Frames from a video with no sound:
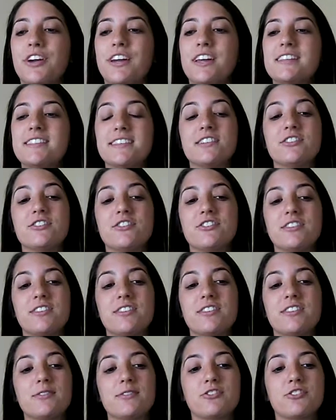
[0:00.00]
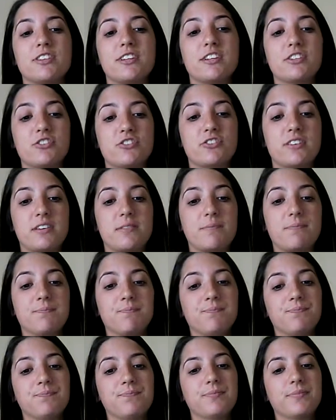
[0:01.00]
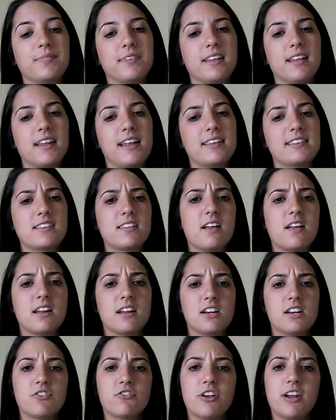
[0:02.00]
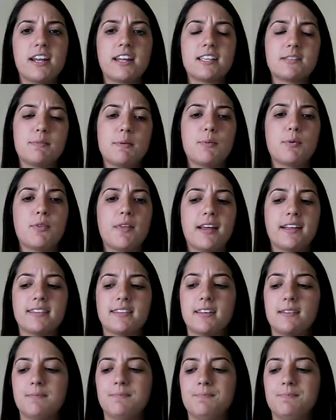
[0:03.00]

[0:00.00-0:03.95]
It's interesting. It was really interesting. It has a lot of good ratings. People liked it.